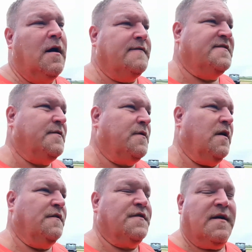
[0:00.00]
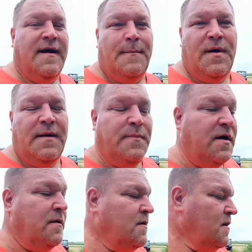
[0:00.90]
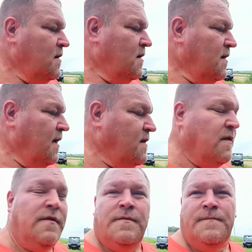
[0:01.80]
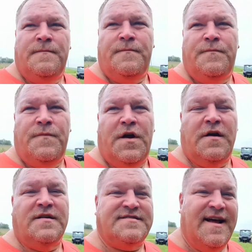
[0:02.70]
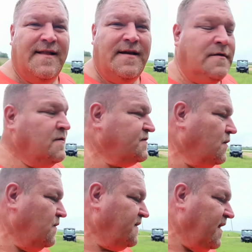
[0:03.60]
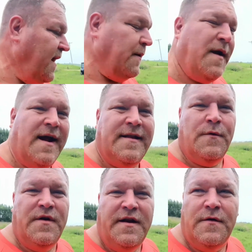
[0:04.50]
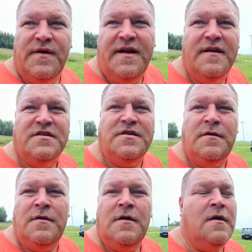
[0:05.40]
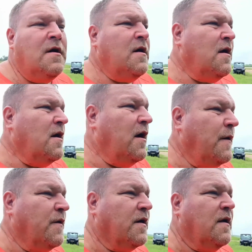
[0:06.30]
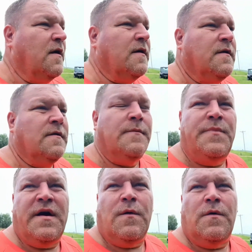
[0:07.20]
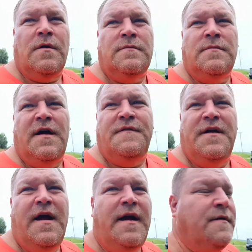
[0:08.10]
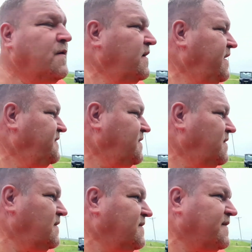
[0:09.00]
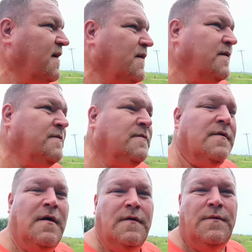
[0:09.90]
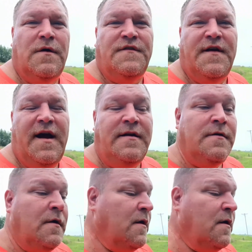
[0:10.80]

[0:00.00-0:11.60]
Obviously, we're not using a combine, and then they're going to sell it. So we've got a hay rack that we need to recondition, and we're going to pick corn every day when it needs it, and then sell it on the roadside,